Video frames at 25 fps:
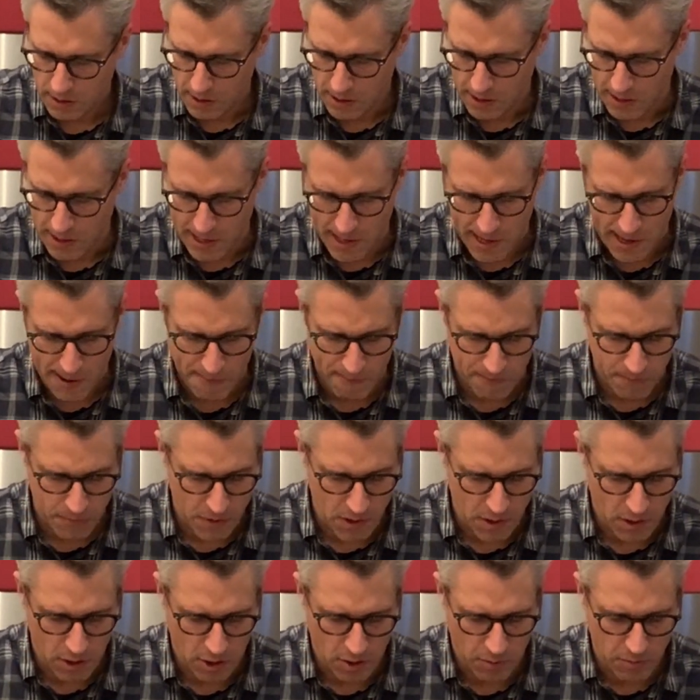Yep,
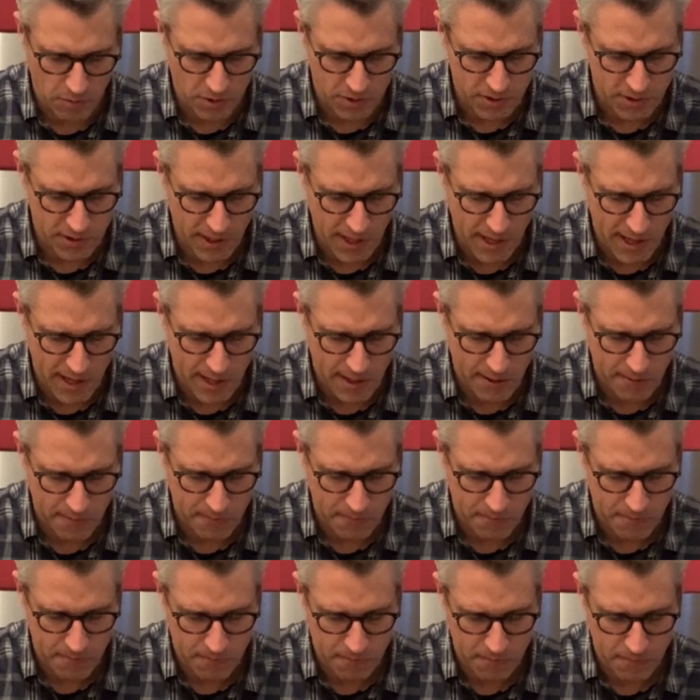almost there.
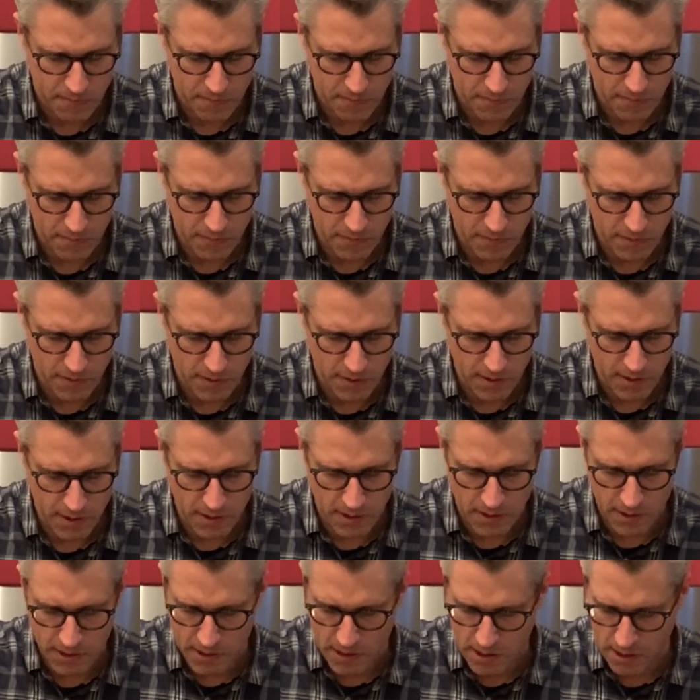
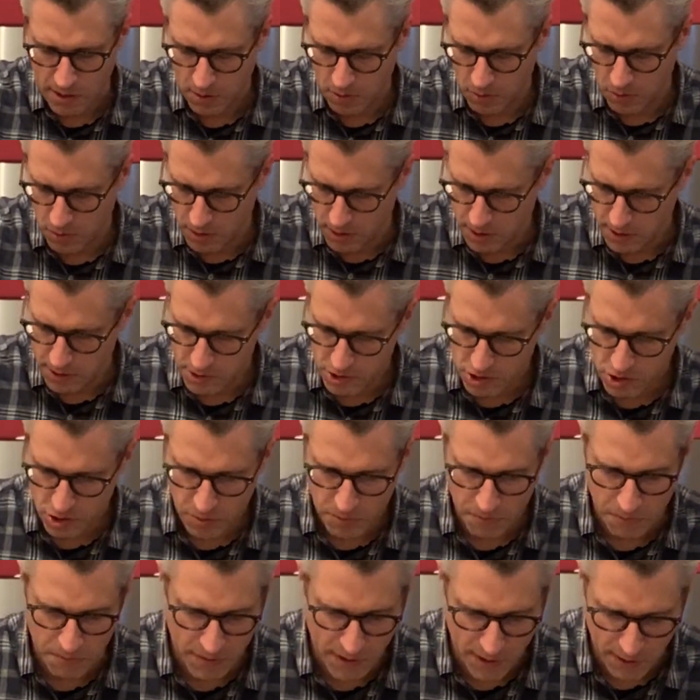Now it
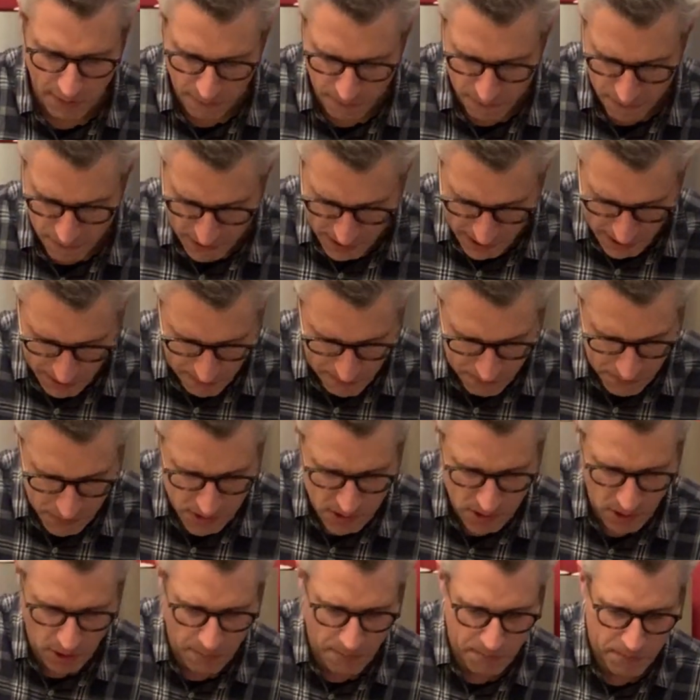should be fine.
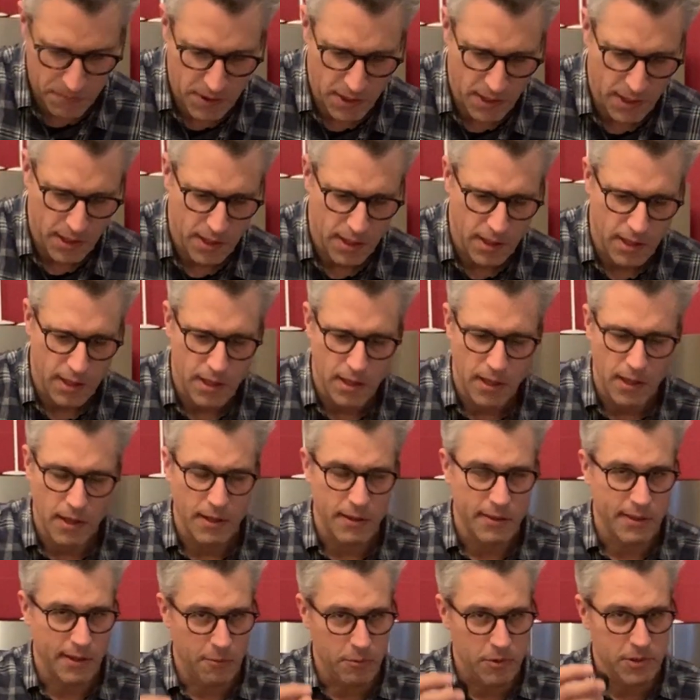So
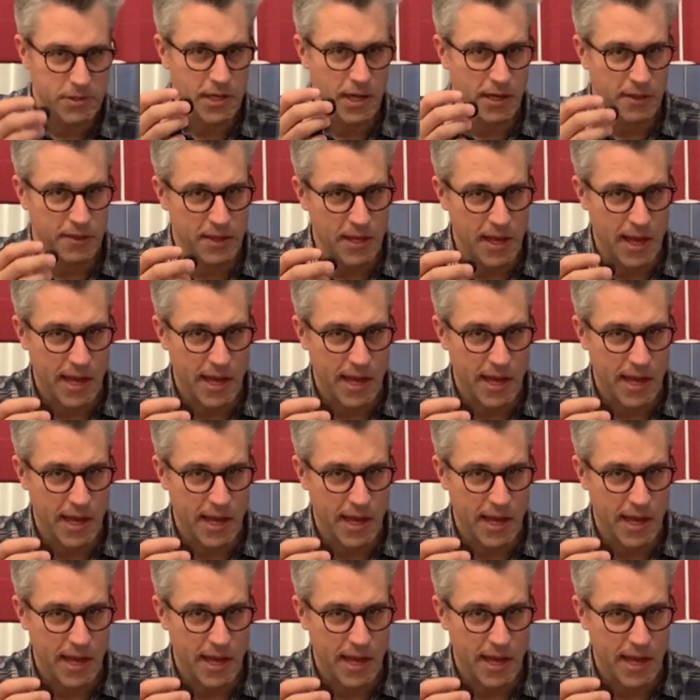then we take the